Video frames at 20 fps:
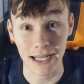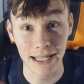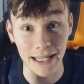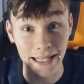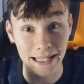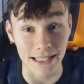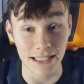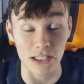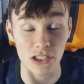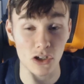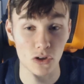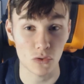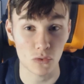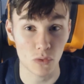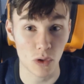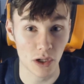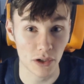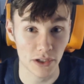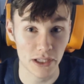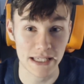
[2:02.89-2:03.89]
elite and Go
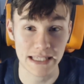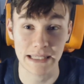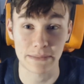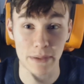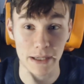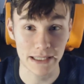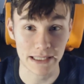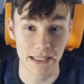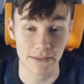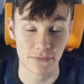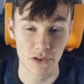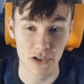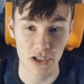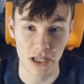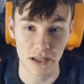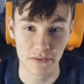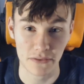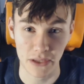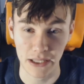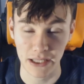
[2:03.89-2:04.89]
1 is the big difference,
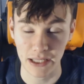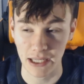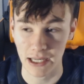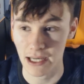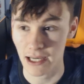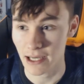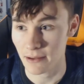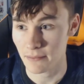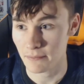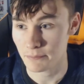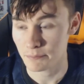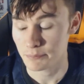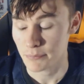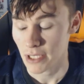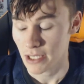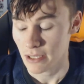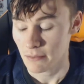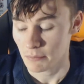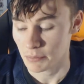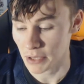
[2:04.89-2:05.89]
I think.
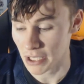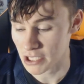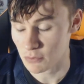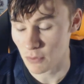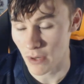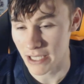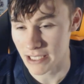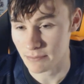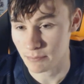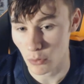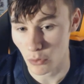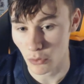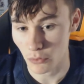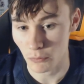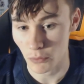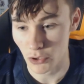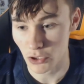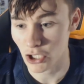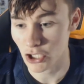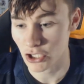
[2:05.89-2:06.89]
That's why it's
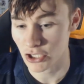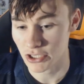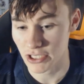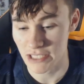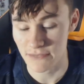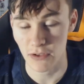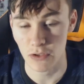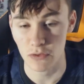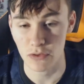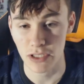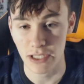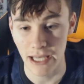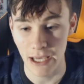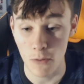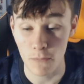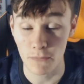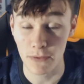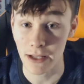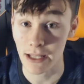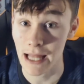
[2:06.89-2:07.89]
important. We're going to look at this video today.
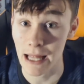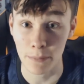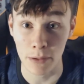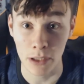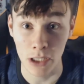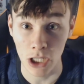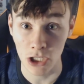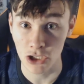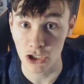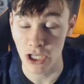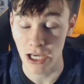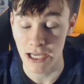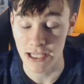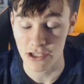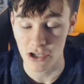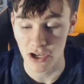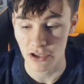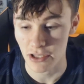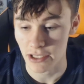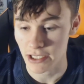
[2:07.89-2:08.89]
Hopefully it'll help a lot of you
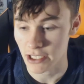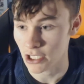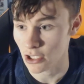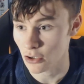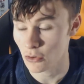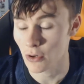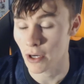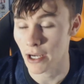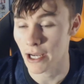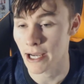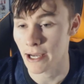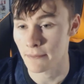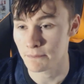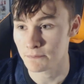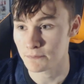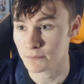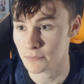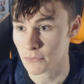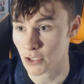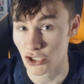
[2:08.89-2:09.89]
guys out, you know,
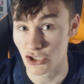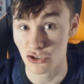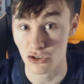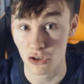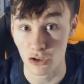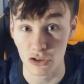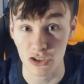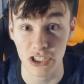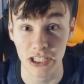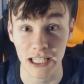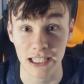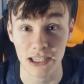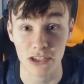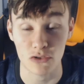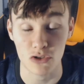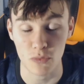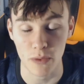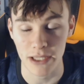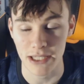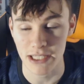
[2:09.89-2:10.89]
that are struggling to get
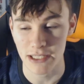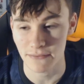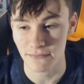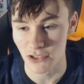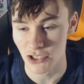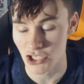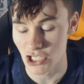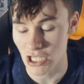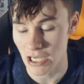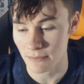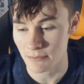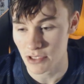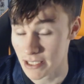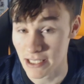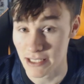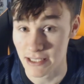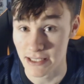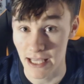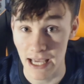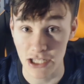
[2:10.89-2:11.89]
those wins in Foot Champ.
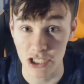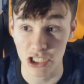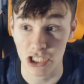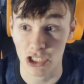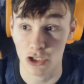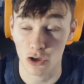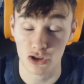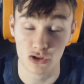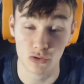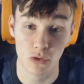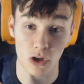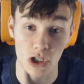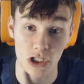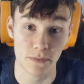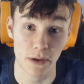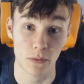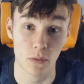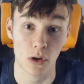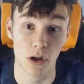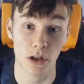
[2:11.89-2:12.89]
As I said, you can also
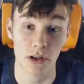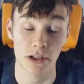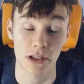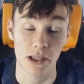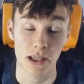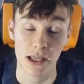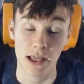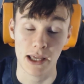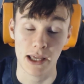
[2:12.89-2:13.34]
watch my one